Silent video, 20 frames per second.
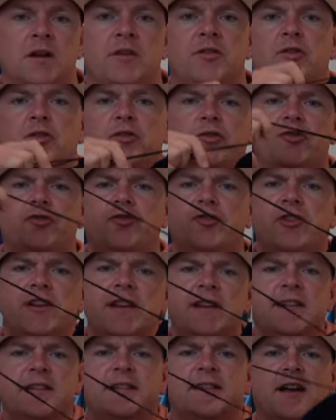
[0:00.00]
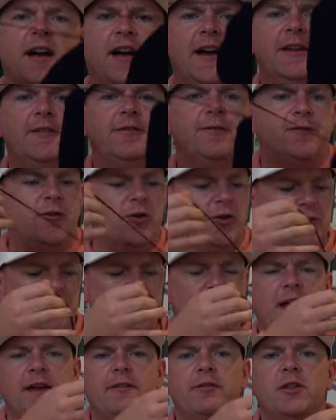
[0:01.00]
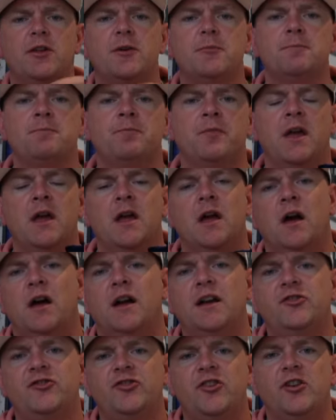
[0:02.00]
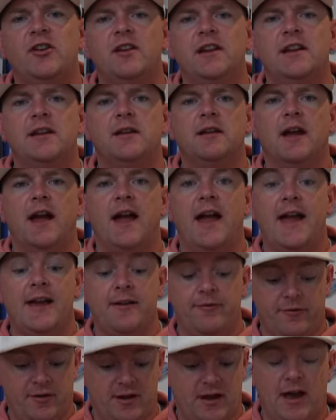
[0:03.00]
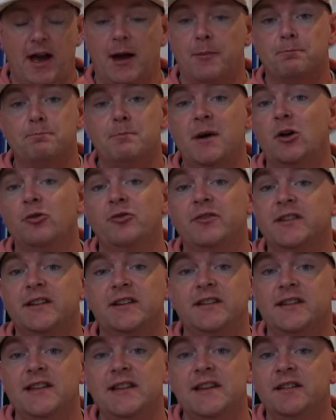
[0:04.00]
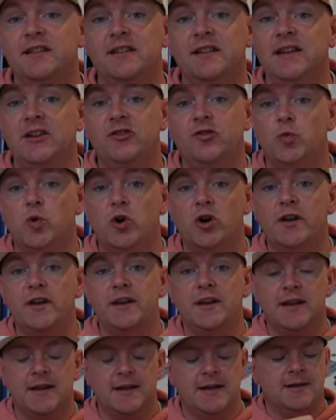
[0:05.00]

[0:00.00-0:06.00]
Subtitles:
So strings, I have 4 or 5 of them. I generally have a mountain of tees in each one.